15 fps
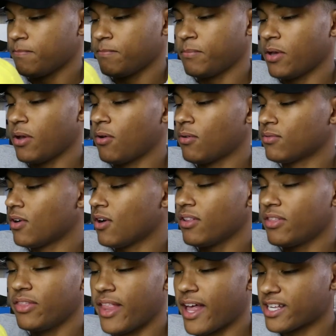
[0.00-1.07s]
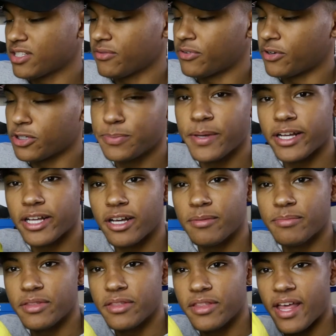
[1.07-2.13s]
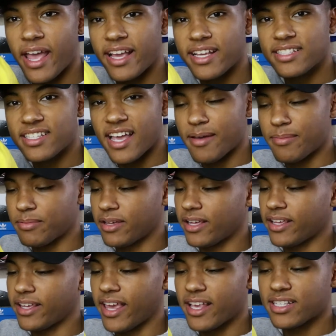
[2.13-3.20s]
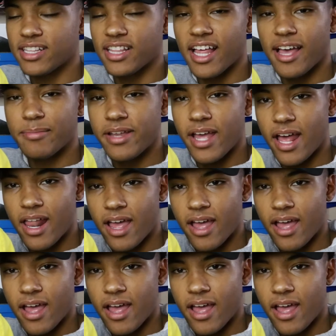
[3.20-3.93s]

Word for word: But overall, that's the first pickup, the ASAP Guess Collab Dad